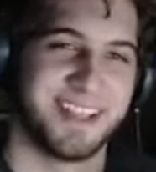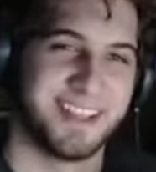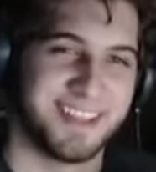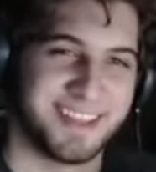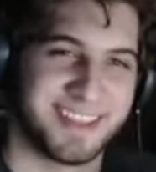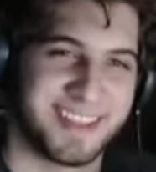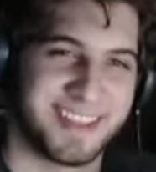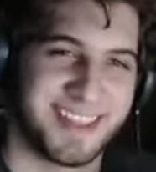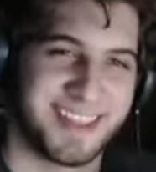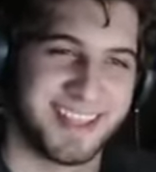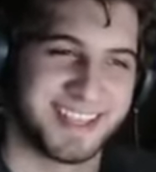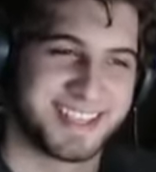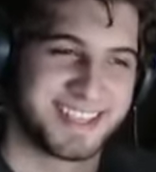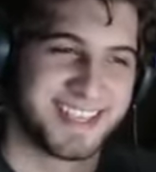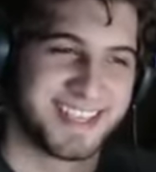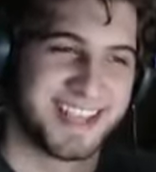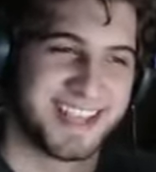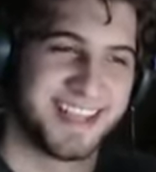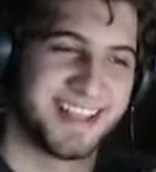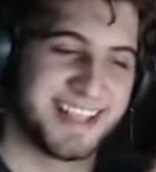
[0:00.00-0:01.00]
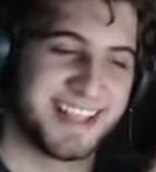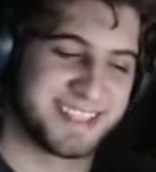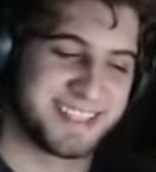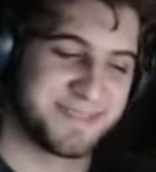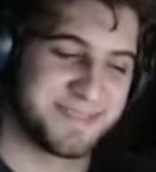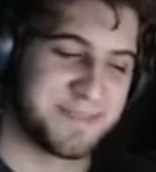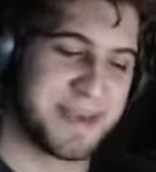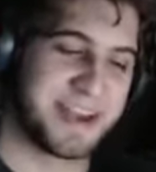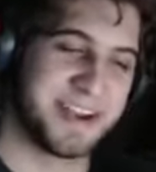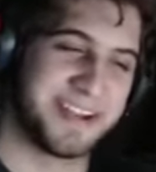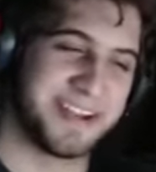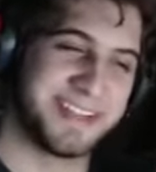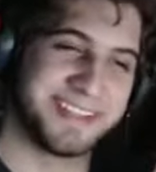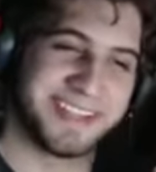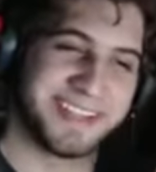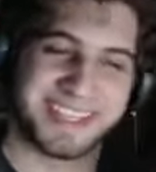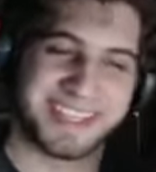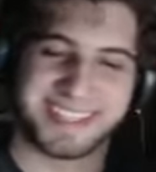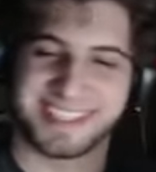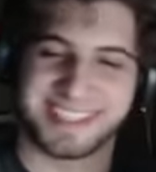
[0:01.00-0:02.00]
that's meta.
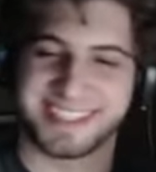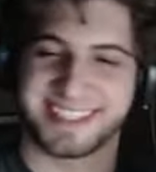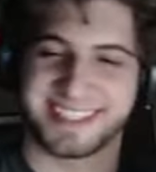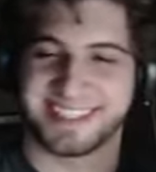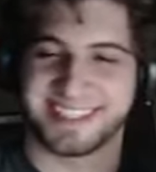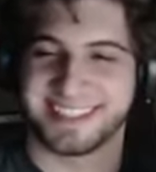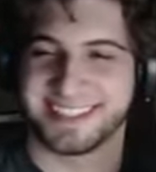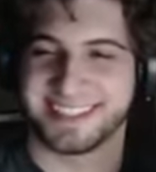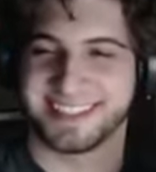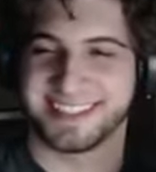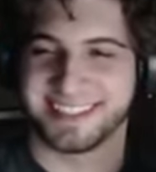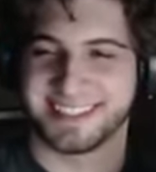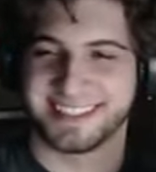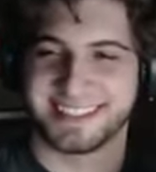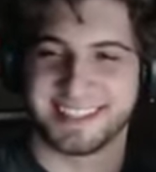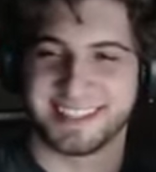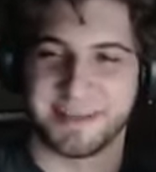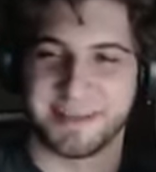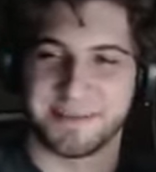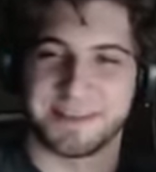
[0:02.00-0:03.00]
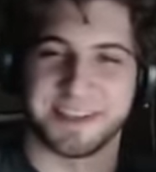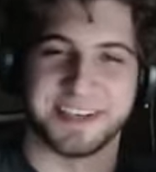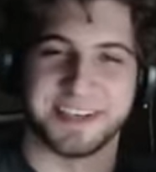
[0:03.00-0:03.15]
That's something.